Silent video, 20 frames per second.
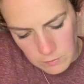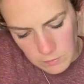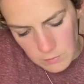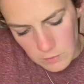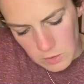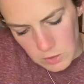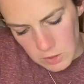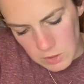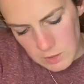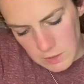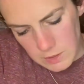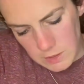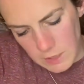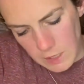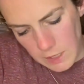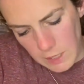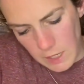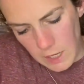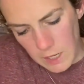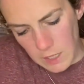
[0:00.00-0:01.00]
Just
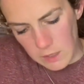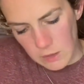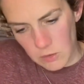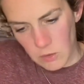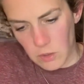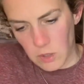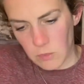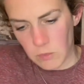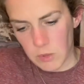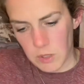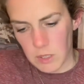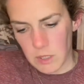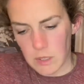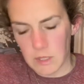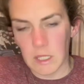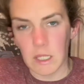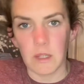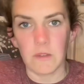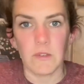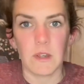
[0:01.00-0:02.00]
diagonal. I want to
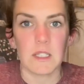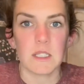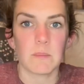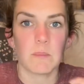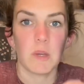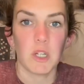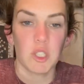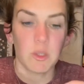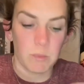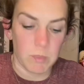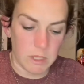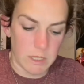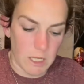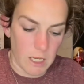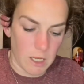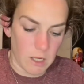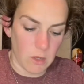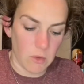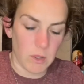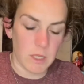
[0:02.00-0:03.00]
leave as much
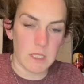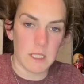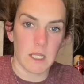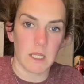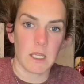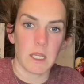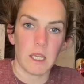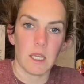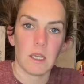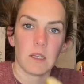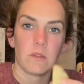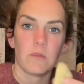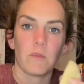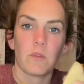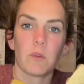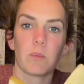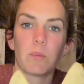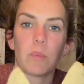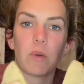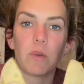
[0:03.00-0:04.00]
potato as I can
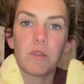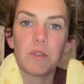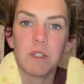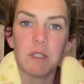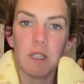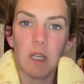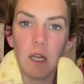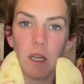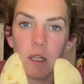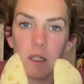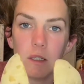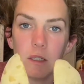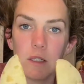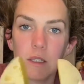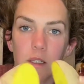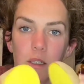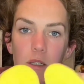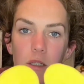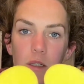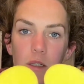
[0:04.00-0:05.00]
for both sides.